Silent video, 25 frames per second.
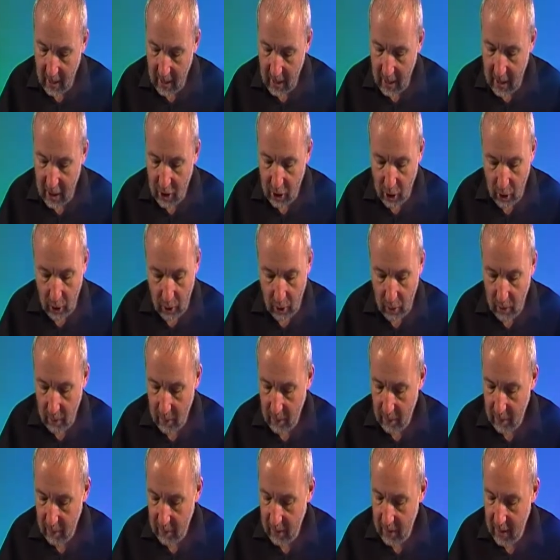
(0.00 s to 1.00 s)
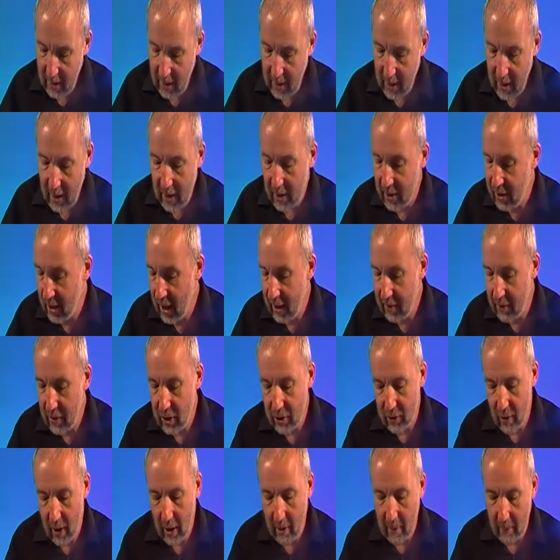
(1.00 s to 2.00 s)
He too saved
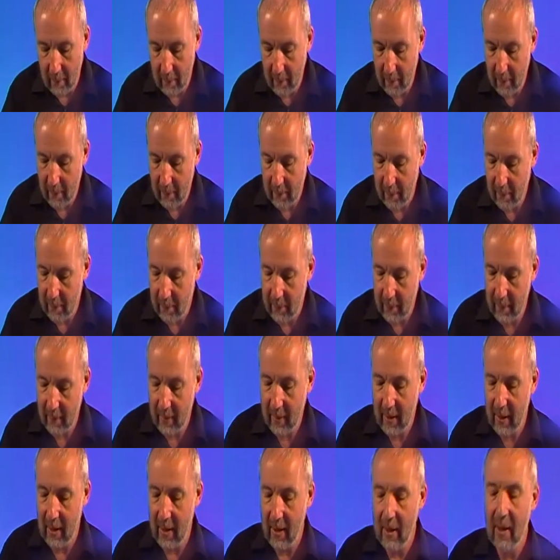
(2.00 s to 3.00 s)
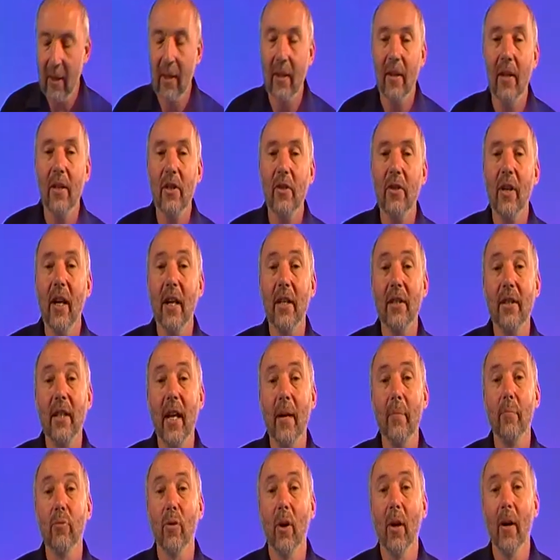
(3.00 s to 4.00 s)
Israel. And you get
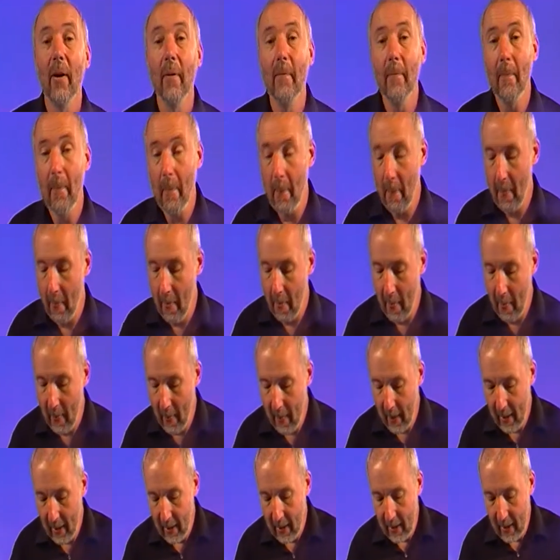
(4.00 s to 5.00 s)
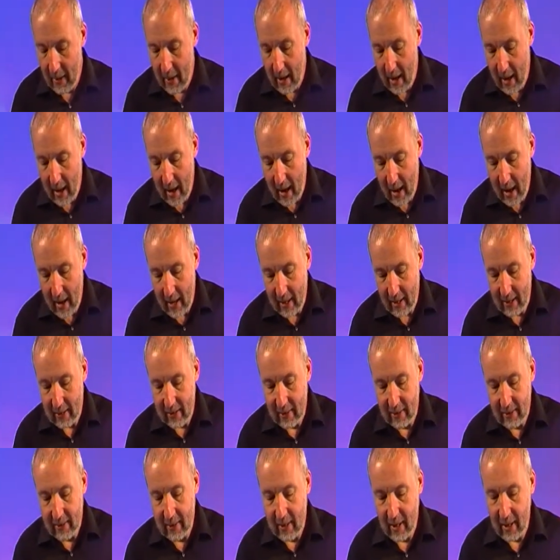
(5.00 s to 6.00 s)
Deborah,
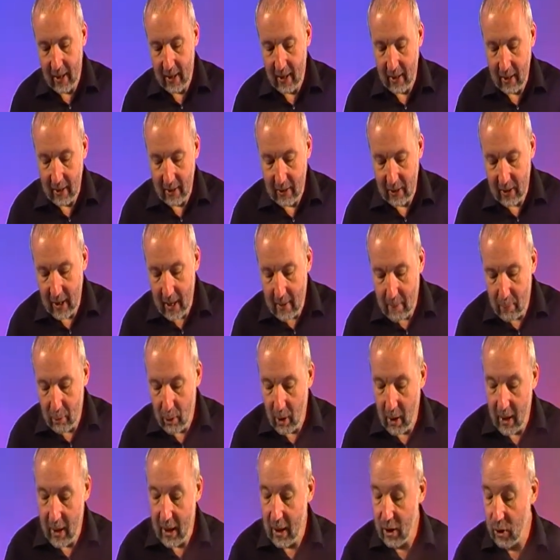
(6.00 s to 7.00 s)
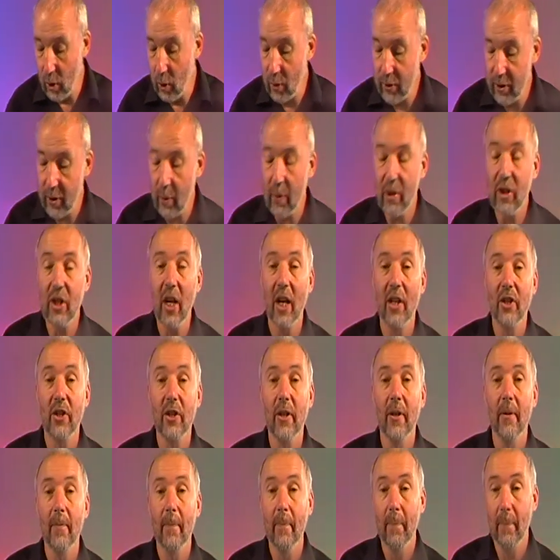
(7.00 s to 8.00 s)
and Deborah is also a
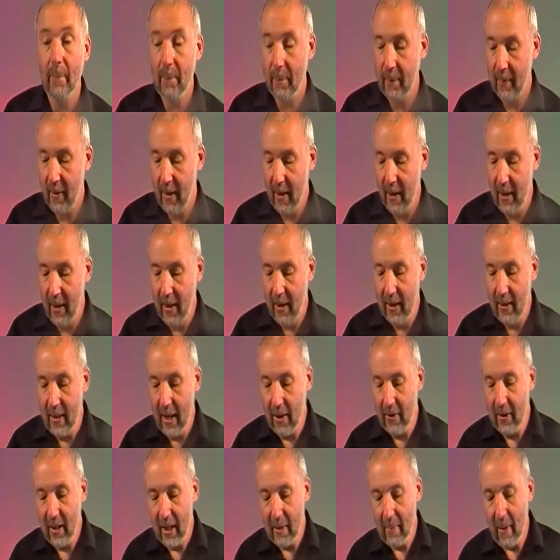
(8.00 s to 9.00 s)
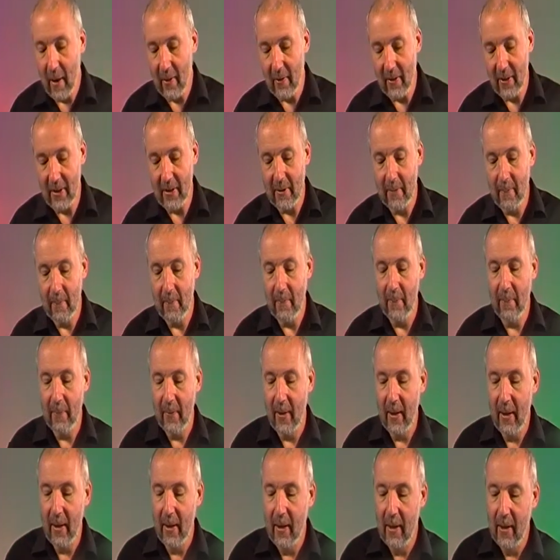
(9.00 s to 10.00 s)
judge. Now think about this,
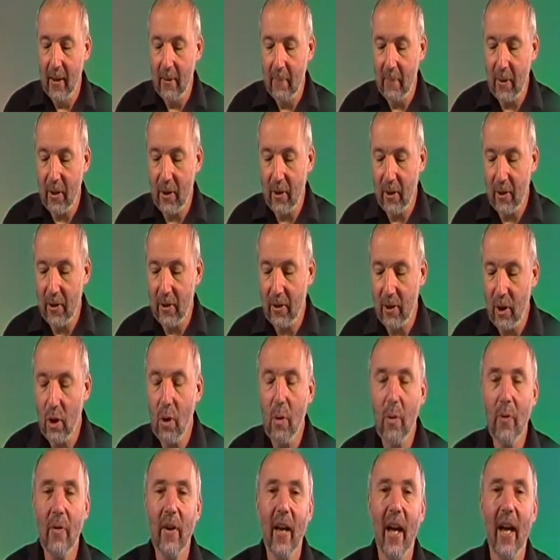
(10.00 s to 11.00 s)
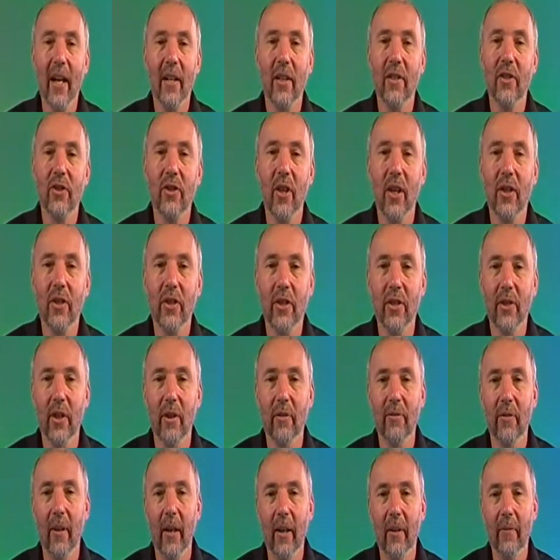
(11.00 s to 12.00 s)
because who have we had as judges
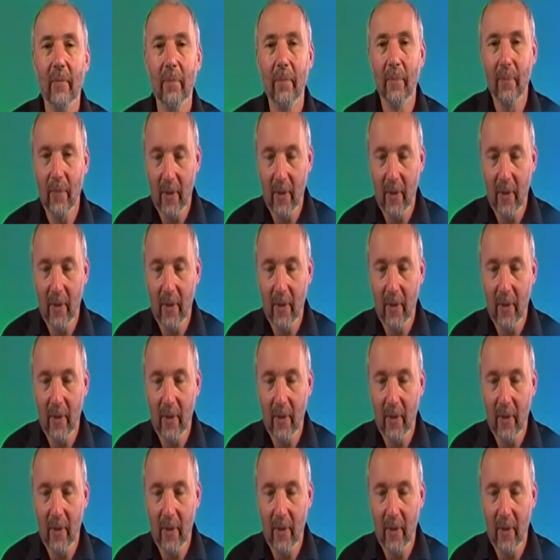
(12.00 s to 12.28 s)
so far?